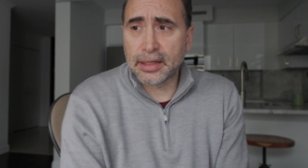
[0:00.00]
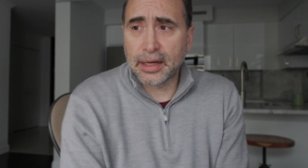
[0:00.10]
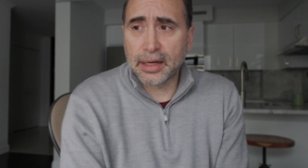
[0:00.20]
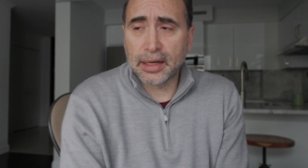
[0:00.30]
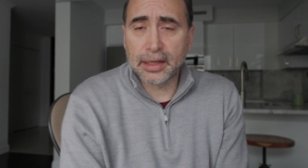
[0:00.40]

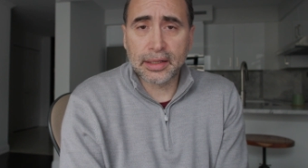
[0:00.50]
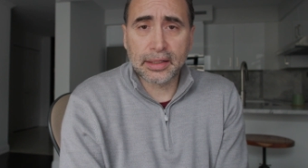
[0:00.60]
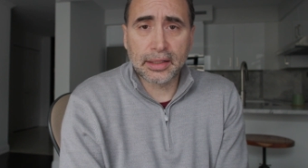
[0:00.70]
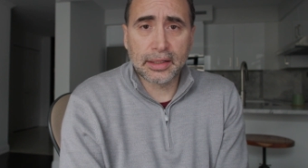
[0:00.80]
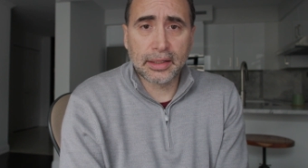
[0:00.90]

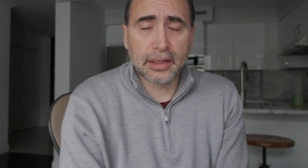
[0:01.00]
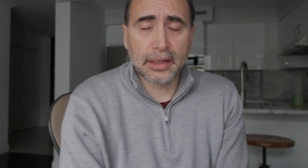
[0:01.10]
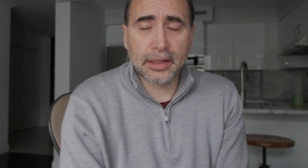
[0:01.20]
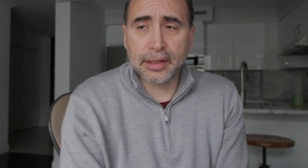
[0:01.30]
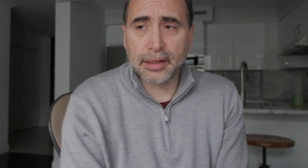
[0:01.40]

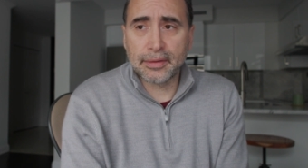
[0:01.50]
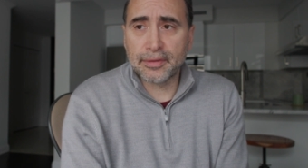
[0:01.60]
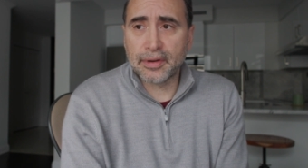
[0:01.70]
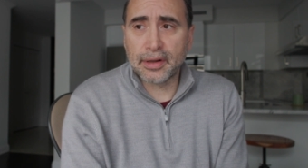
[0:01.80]
uh,